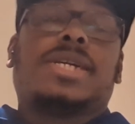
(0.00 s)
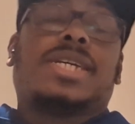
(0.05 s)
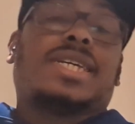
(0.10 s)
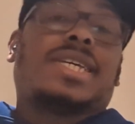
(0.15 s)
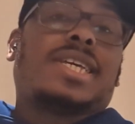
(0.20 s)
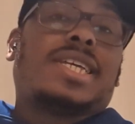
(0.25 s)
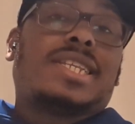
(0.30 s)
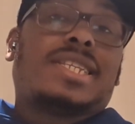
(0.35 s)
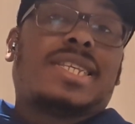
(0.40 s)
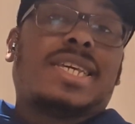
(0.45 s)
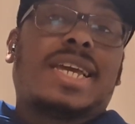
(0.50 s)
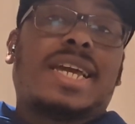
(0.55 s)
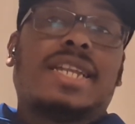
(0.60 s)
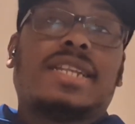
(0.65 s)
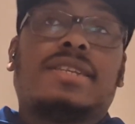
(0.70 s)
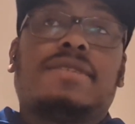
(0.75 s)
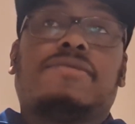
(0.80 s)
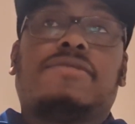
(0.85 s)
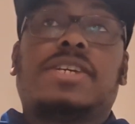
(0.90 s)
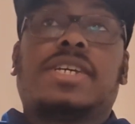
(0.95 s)
The
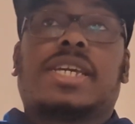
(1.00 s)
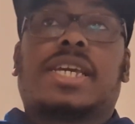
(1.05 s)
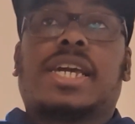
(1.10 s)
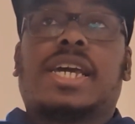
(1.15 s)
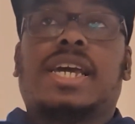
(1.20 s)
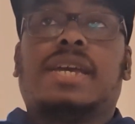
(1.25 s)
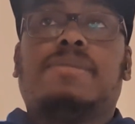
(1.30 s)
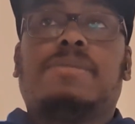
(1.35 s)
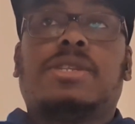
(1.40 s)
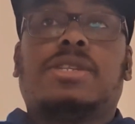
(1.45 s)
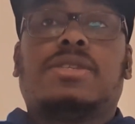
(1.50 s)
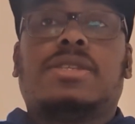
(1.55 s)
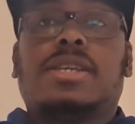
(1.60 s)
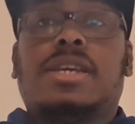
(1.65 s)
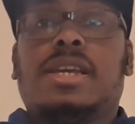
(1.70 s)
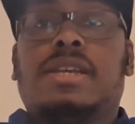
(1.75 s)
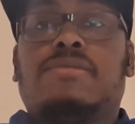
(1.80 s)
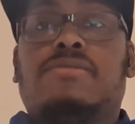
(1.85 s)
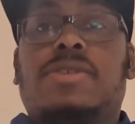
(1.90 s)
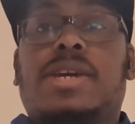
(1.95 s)
end of it came
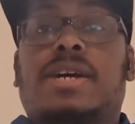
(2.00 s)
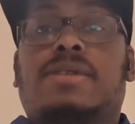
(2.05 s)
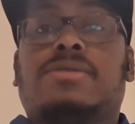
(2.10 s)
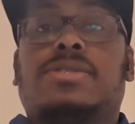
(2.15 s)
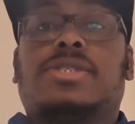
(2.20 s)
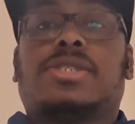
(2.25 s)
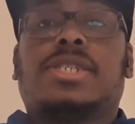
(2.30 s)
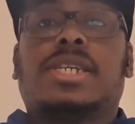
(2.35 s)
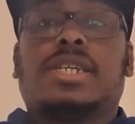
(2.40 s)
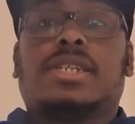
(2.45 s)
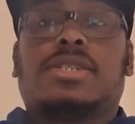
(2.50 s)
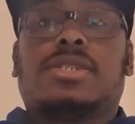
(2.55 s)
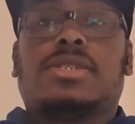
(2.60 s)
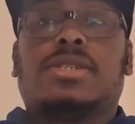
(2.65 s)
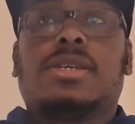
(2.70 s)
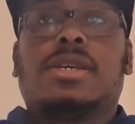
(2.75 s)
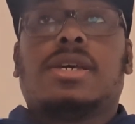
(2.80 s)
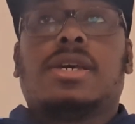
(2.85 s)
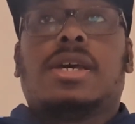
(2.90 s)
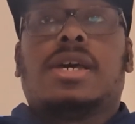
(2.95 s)
in round six,